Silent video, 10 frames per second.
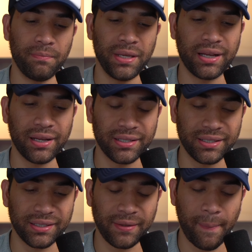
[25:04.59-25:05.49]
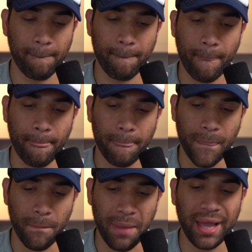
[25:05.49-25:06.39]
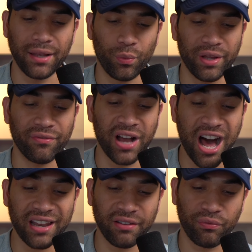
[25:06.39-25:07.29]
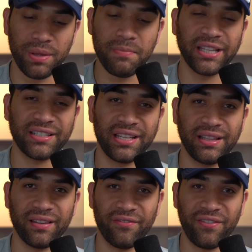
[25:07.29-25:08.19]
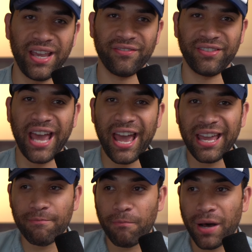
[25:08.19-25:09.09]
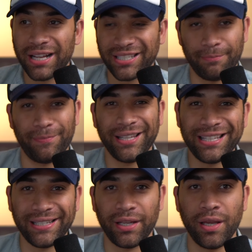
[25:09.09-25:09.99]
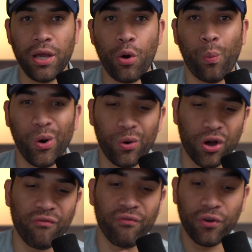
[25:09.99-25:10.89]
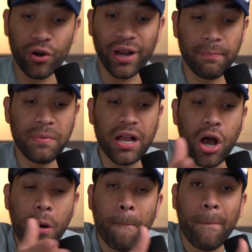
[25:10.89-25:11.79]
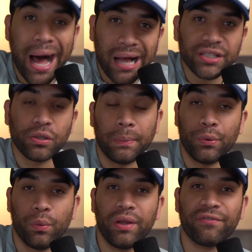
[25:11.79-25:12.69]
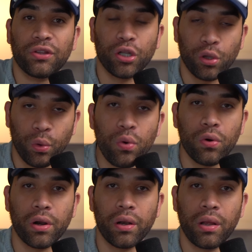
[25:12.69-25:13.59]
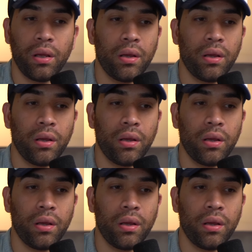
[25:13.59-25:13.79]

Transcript: Because, man, with God, if we maintain the faith, that impossibility will convert and become possible with the Lord.